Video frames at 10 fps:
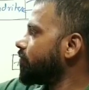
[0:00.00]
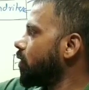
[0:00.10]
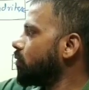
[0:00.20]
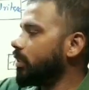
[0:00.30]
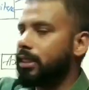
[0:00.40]
which are
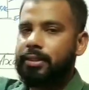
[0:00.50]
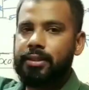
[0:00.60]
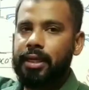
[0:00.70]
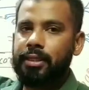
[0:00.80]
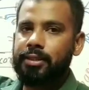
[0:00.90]
found
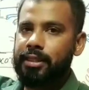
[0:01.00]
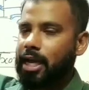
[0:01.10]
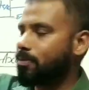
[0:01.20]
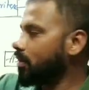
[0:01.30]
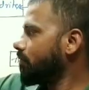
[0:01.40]
inside the
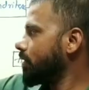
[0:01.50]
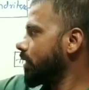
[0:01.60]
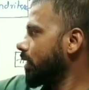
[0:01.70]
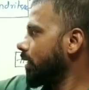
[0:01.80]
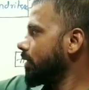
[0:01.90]
synaptic
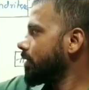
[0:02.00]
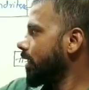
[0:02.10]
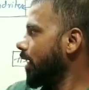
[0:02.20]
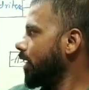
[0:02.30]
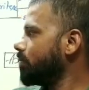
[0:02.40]

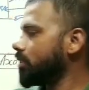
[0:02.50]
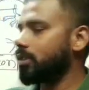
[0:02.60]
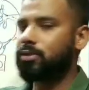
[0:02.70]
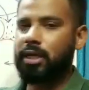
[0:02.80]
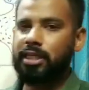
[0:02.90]
vesicles helps
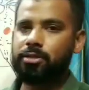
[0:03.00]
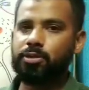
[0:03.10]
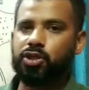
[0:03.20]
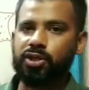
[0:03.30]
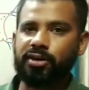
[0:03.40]
in the
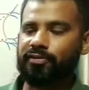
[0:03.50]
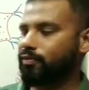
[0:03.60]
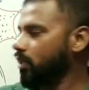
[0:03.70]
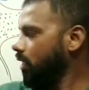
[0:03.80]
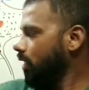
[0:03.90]
transmission
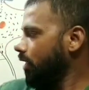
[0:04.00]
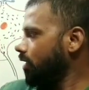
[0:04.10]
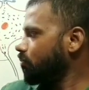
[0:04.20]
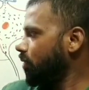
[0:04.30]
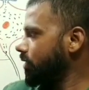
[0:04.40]
of
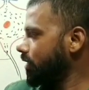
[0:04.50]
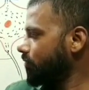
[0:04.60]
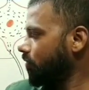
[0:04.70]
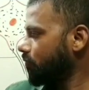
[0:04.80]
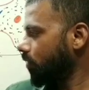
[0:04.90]

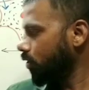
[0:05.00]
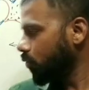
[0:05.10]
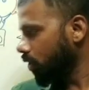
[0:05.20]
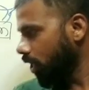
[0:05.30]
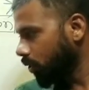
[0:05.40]
impulses from one
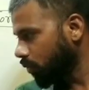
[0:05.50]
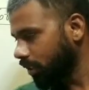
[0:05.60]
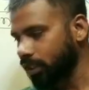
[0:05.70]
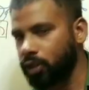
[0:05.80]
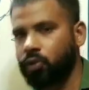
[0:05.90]
neuron to
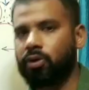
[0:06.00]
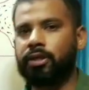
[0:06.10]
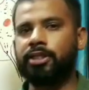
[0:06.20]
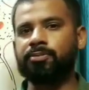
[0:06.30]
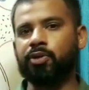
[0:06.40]
another
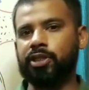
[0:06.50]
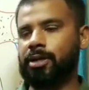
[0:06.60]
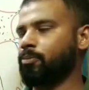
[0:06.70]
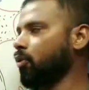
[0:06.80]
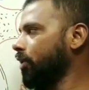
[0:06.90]
neuron is
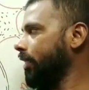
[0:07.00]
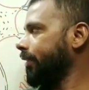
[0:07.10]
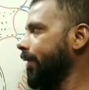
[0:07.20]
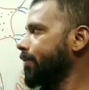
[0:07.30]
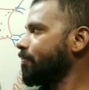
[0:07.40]
most
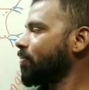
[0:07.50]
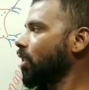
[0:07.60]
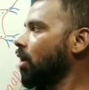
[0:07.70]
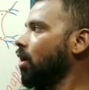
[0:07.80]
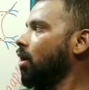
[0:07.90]
important thing.
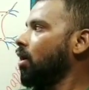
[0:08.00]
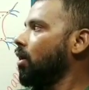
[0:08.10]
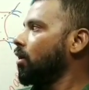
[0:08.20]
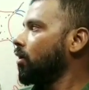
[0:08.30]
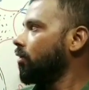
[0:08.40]

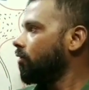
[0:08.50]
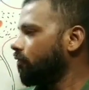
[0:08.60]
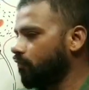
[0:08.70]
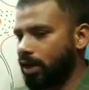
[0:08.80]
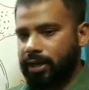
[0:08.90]

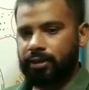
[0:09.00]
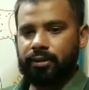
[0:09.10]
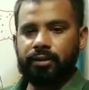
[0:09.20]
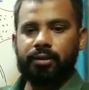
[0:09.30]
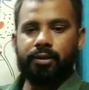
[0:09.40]

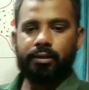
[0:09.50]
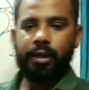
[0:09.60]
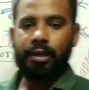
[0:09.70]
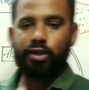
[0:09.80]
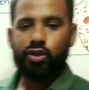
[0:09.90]
When
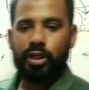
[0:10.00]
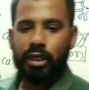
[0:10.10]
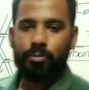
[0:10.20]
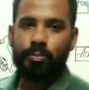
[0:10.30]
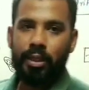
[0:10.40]
the
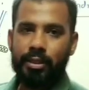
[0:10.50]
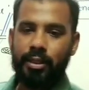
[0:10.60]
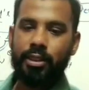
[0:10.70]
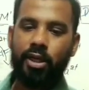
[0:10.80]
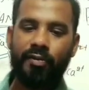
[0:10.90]
electric
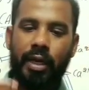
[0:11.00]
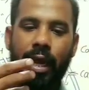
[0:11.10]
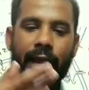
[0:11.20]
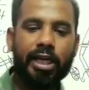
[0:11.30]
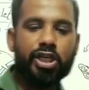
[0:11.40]
impulses or
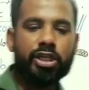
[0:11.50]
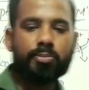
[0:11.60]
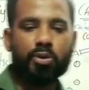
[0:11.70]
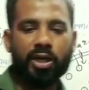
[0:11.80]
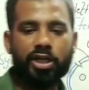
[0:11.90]
when
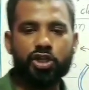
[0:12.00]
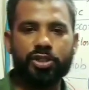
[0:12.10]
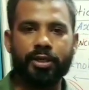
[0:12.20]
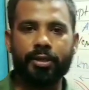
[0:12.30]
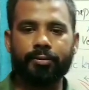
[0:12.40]
action
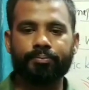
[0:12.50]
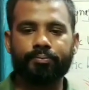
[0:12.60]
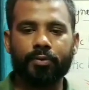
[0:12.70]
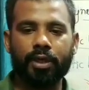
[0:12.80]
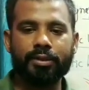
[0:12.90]
potential
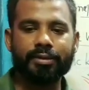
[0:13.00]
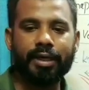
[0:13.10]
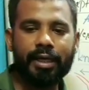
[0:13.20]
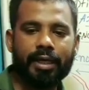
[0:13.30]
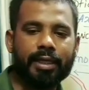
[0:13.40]

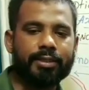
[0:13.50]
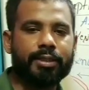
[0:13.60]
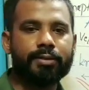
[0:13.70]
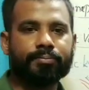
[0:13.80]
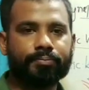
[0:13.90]
is
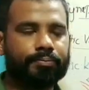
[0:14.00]
released